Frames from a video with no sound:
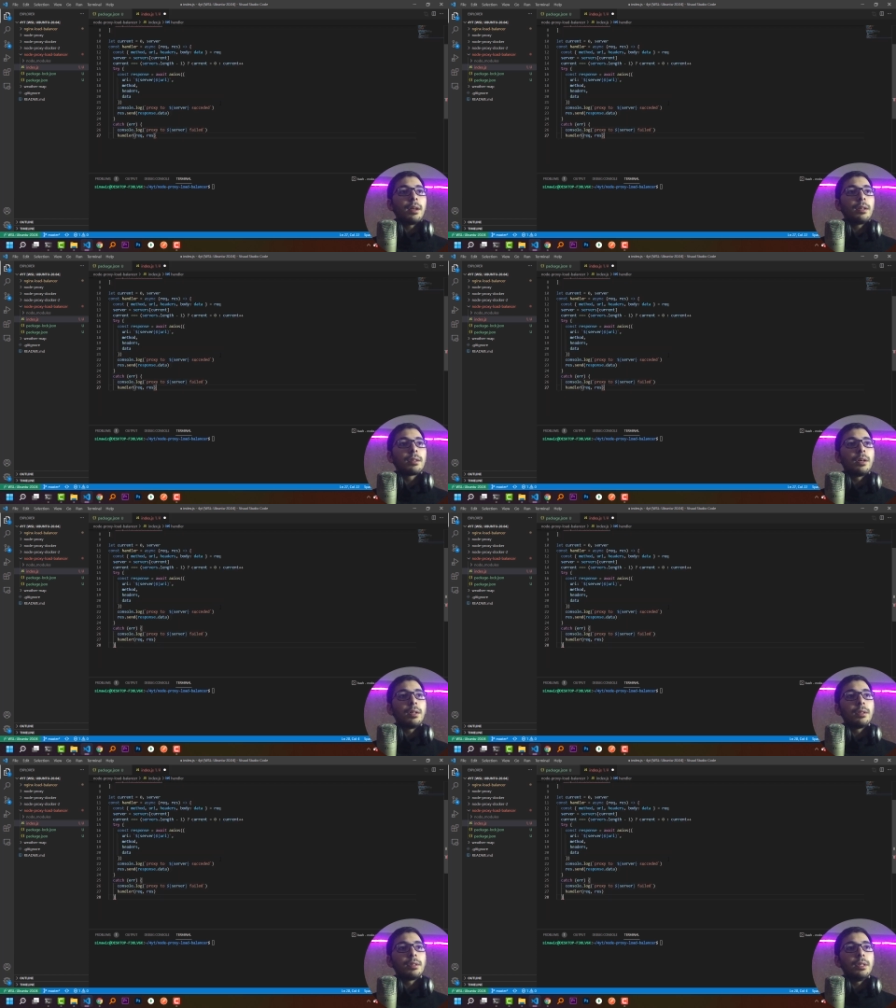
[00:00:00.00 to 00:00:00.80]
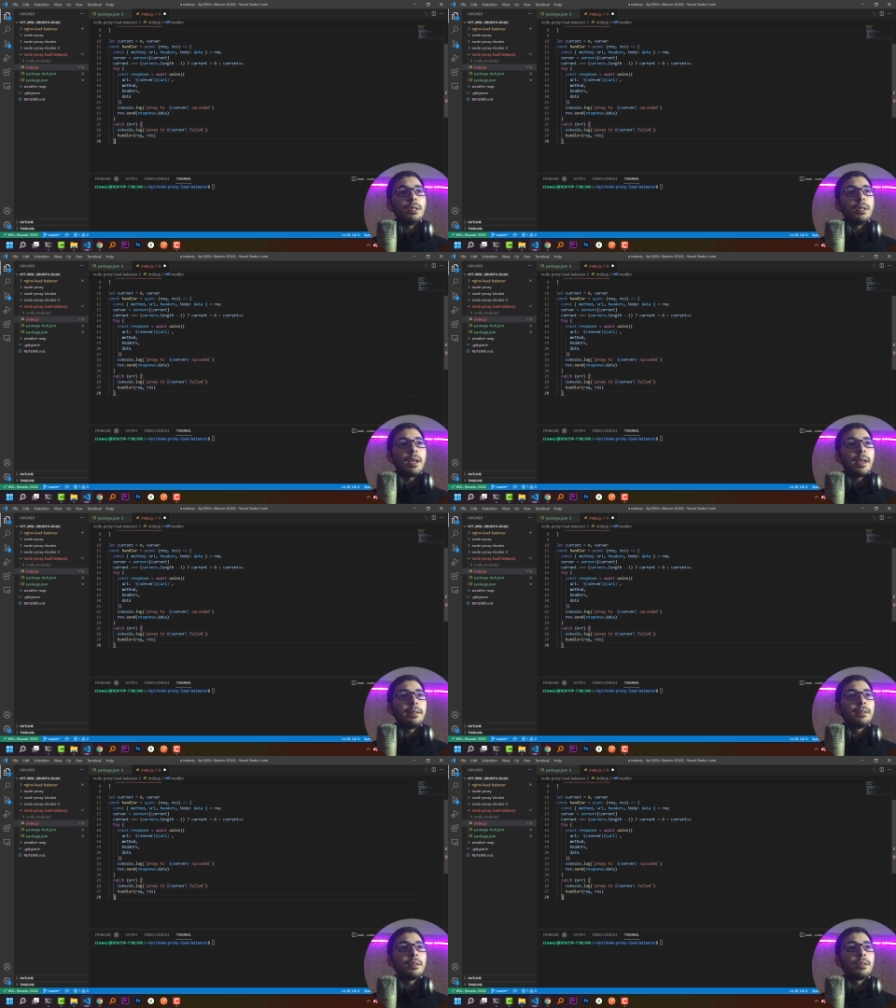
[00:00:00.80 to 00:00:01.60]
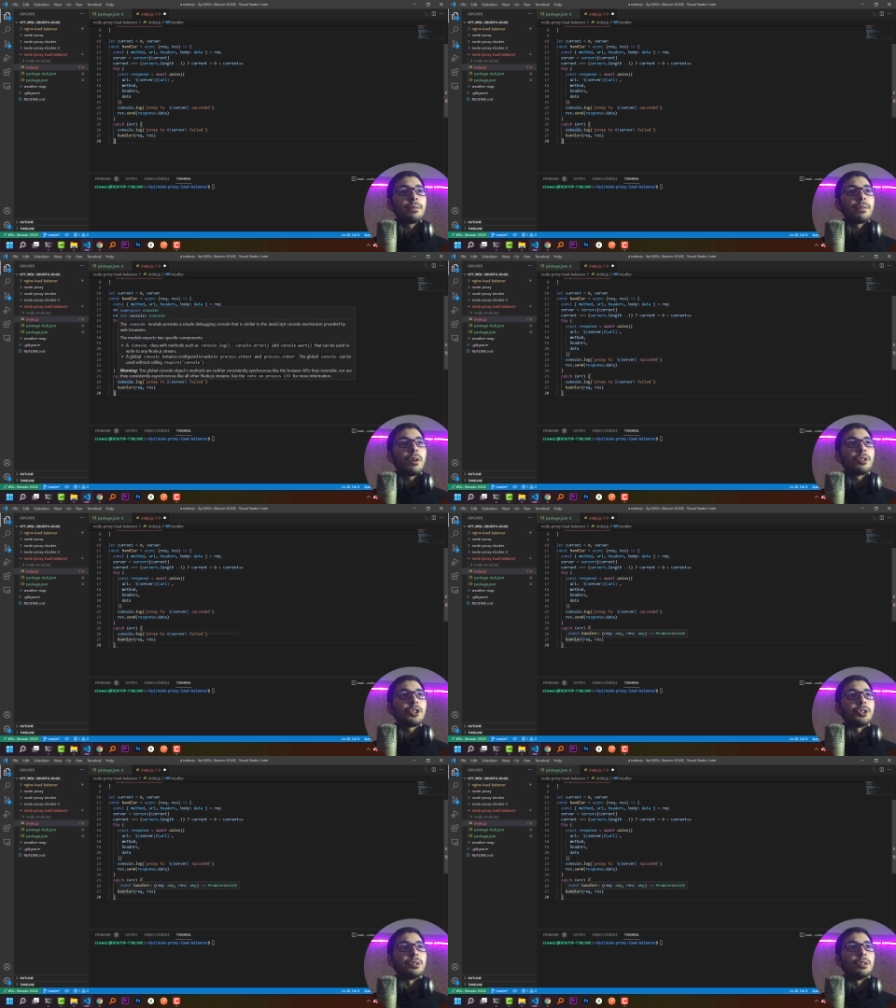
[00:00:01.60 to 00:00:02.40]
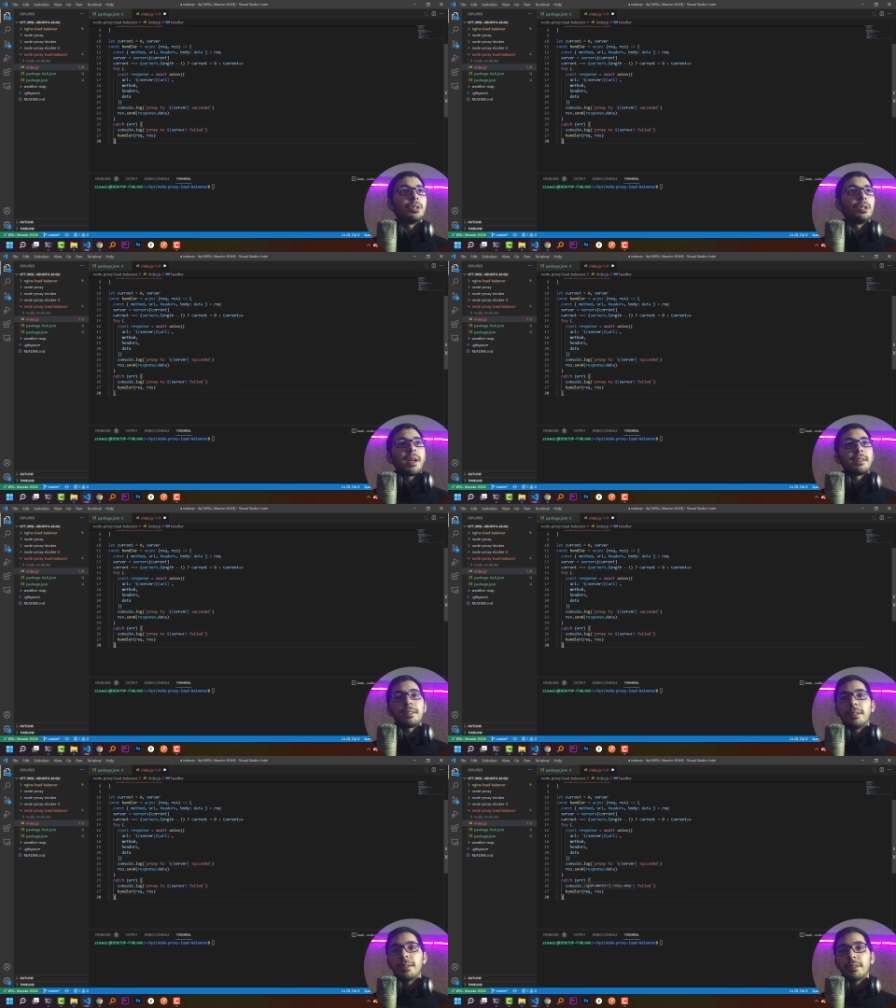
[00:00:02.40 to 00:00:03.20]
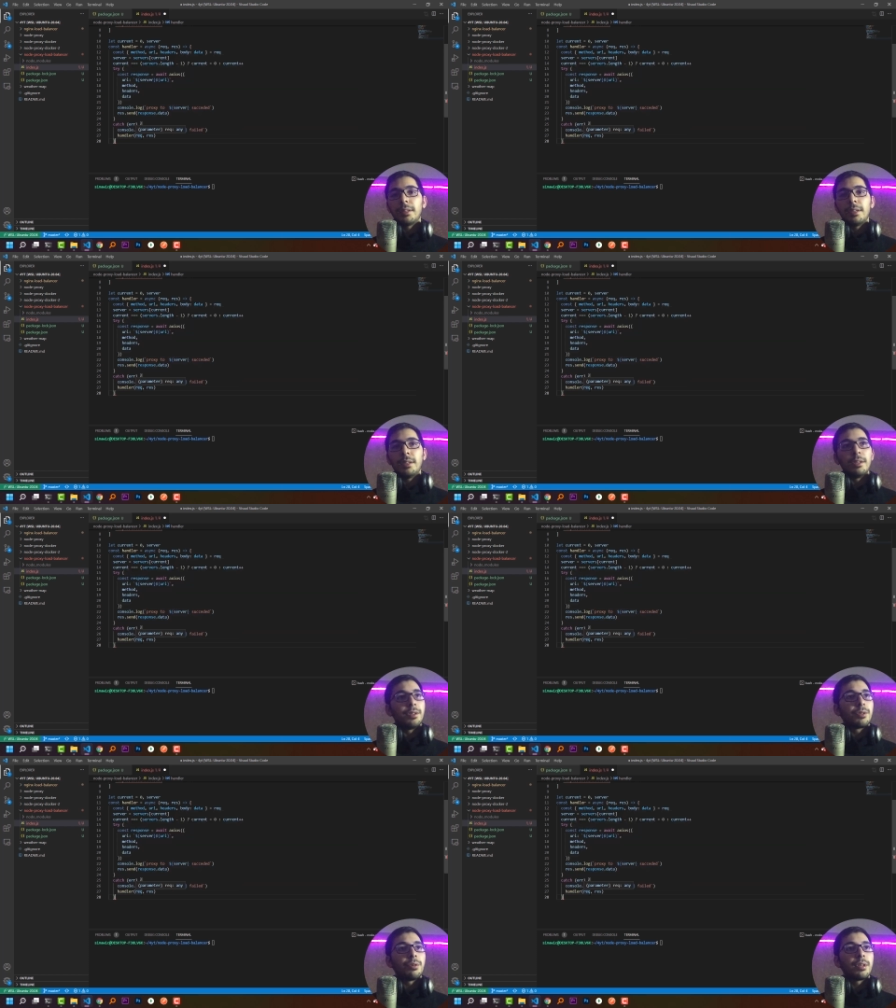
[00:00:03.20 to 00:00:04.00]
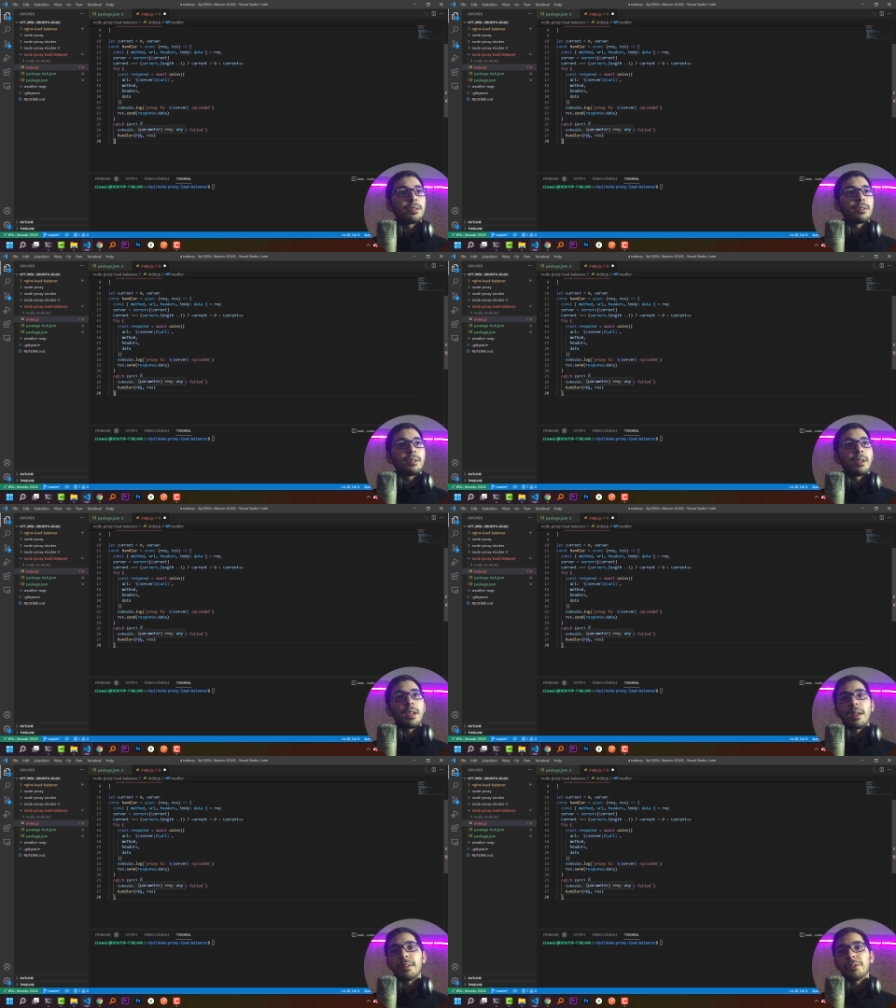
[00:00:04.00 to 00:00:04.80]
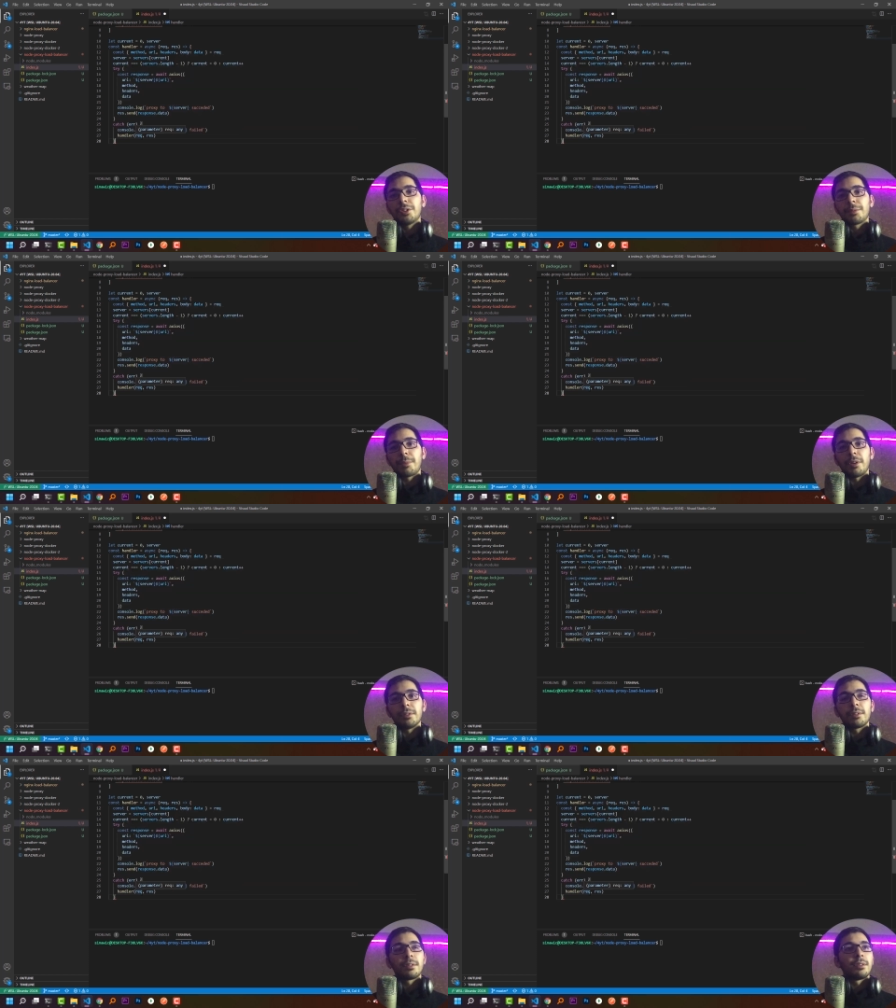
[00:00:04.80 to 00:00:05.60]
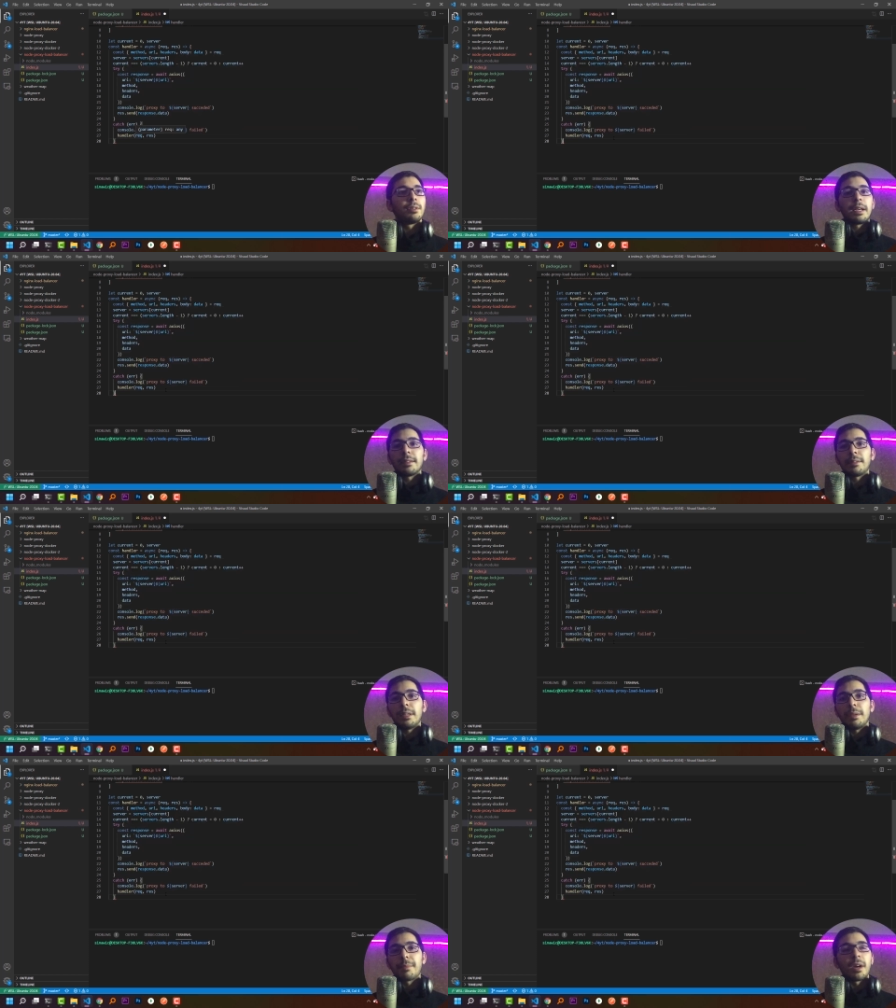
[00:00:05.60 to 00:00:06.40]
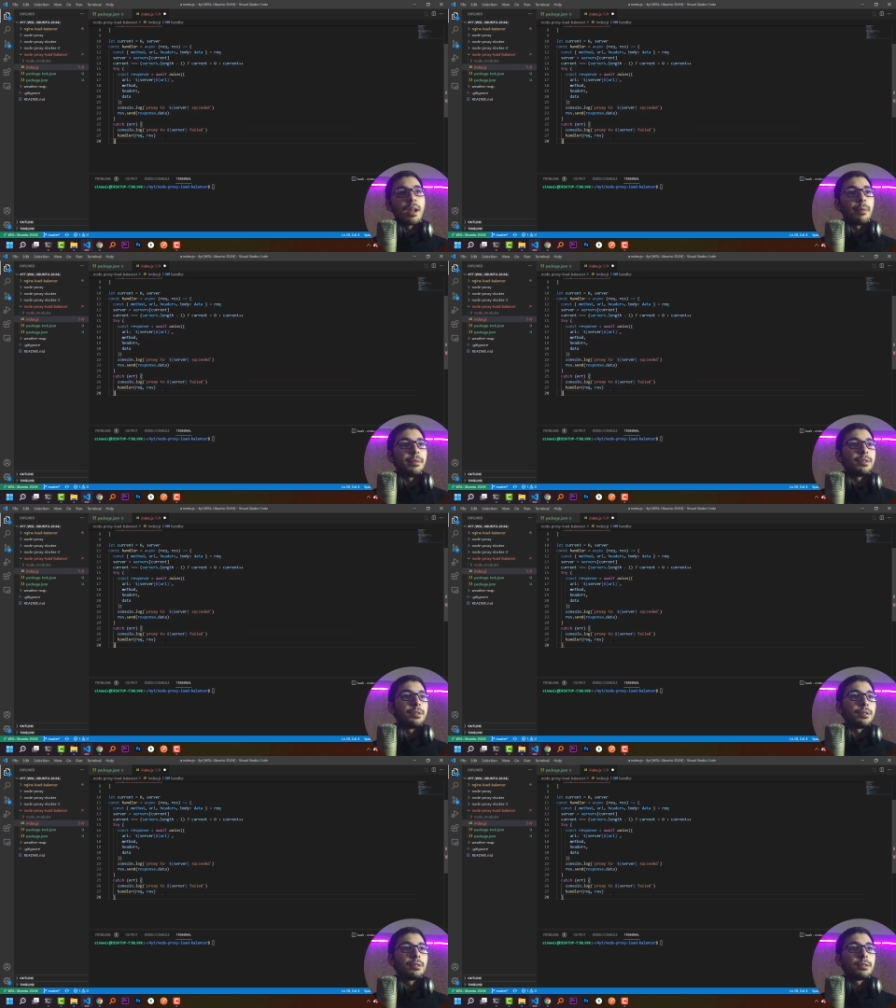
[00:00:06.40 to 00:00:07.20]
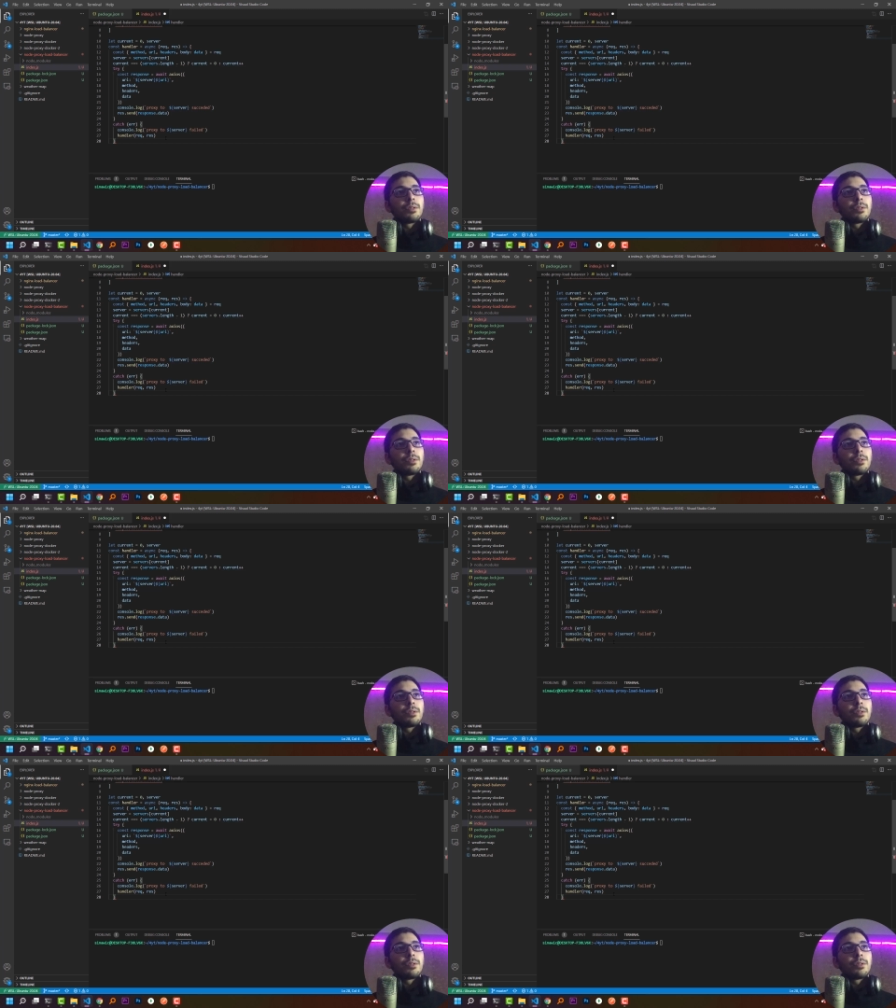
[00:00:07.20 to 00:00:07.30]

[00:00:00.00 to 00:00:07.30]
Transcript: I'll call the handler function passing the request and response as the parameters.